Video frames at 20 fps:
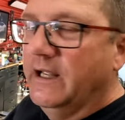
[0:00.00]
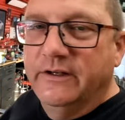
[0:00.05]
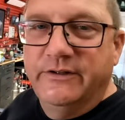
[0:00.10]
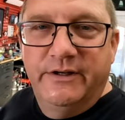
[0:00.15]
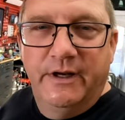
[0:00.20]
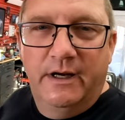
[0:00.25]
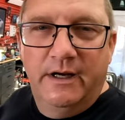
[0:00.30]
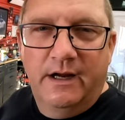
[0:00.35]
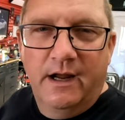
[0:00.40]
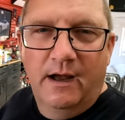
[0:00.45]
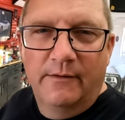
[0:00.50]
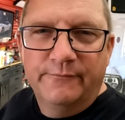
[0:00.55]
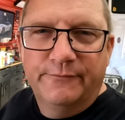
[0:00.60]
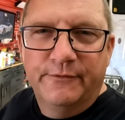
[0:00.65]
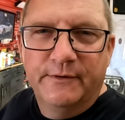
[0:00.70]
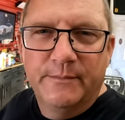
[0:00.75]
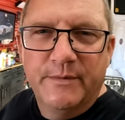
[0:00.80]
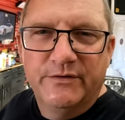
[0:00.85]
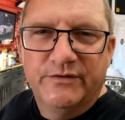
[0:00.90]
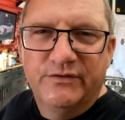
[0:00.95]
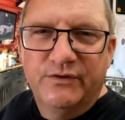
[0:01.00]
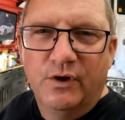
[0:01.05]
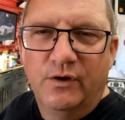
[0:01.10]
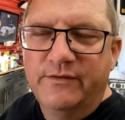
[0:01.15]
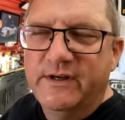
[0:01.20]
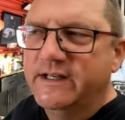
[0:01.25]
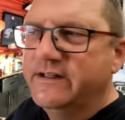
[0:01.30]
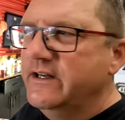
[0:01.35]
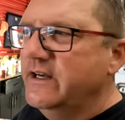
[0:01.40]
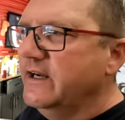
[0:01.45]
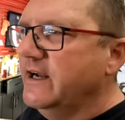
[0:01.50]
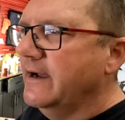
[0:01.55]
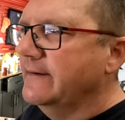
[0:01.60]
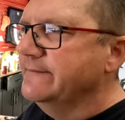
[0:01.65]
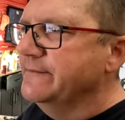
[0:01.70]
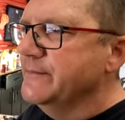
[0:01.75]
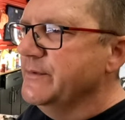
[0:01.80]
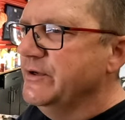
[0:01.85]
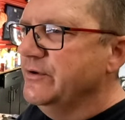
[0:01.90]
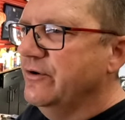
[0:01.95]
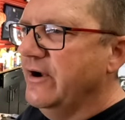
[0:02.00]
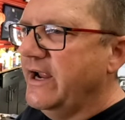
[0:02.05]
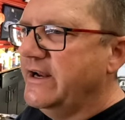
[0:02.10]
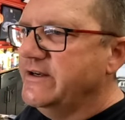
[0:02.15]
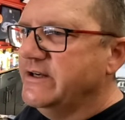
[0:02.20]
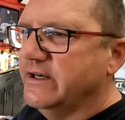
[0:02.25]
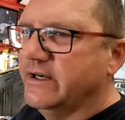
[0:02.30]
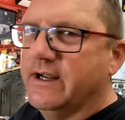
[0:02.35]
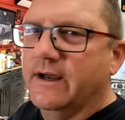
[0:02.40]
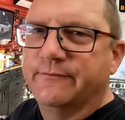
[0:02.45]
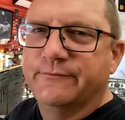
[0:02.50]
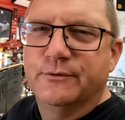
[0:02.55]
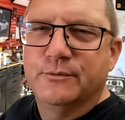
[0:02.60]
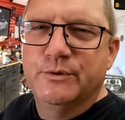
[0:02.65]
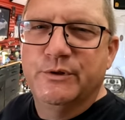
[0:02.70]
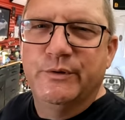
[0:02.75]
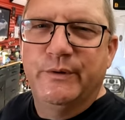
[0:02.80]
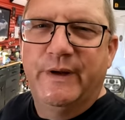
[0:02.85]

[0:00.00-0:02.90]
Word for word: Did it come from the Soviet? Did it come from Ukraine? Did it come from